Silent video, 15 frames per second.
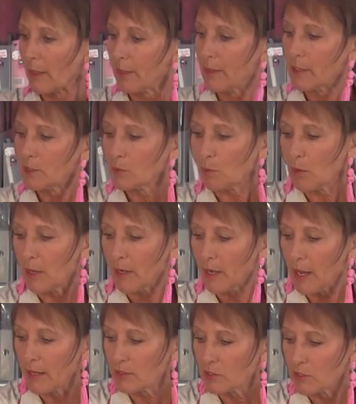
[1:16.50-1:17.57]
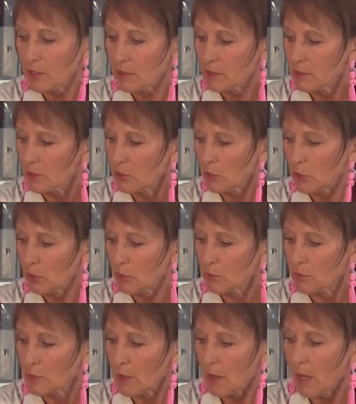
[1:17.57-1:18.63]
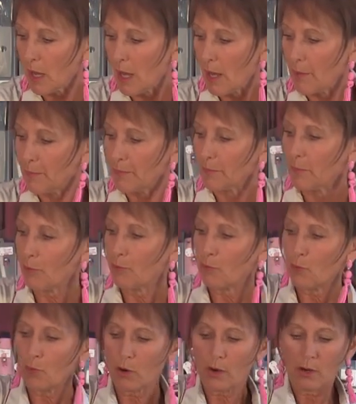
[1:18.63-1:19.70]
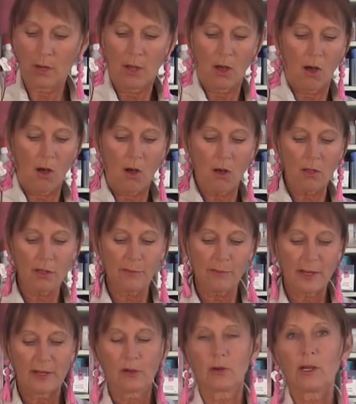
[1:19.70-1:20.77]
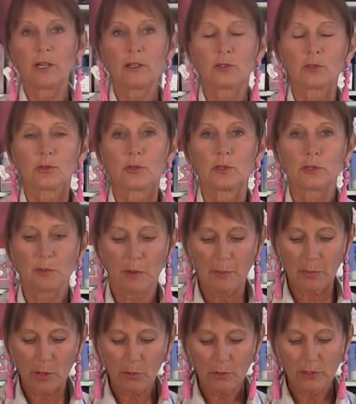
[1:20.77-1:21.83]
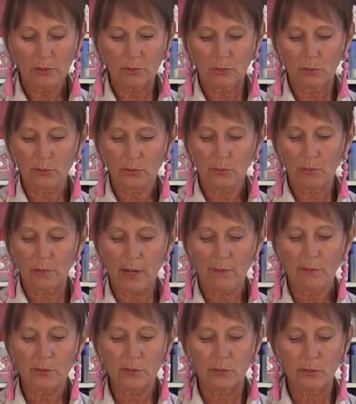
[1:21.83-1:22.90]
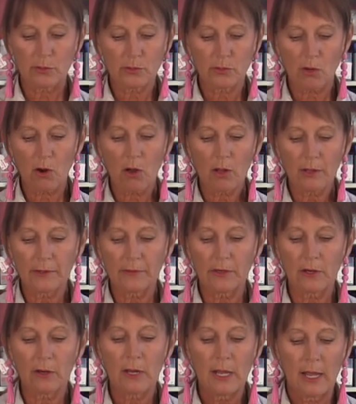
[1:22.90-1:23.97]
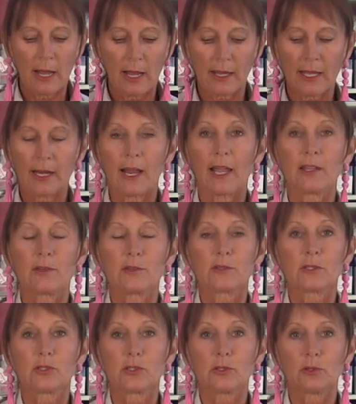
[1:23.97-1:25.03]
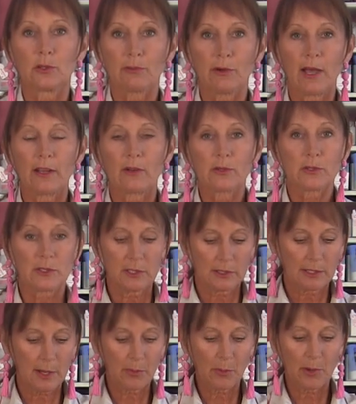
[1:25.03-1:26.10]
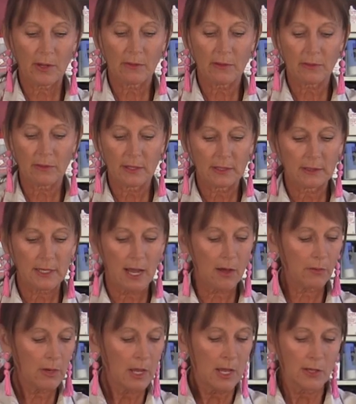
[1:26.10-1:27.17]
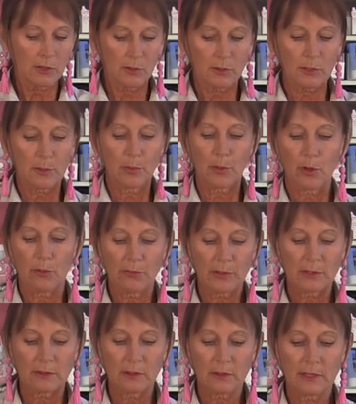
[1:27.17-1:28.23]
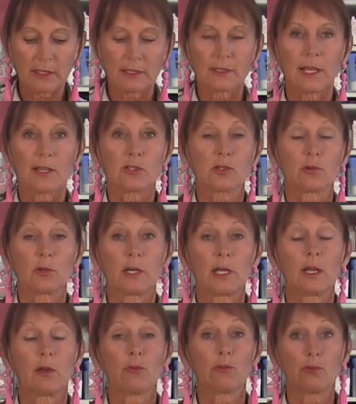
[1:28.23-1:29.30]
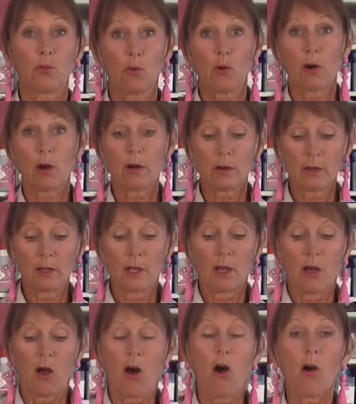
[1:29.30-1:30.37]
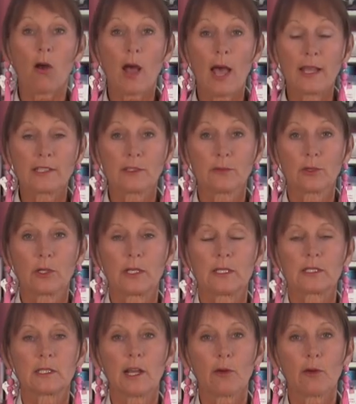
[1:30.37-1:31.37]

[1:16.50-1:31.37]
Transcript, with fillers: This one I just used um, for all of my Cricut tools, my Pokey tools or whatever. So those are all in there. Again, I use the two dividers to separate the things out. So it's a perfect little accessory for all kinds of goodies.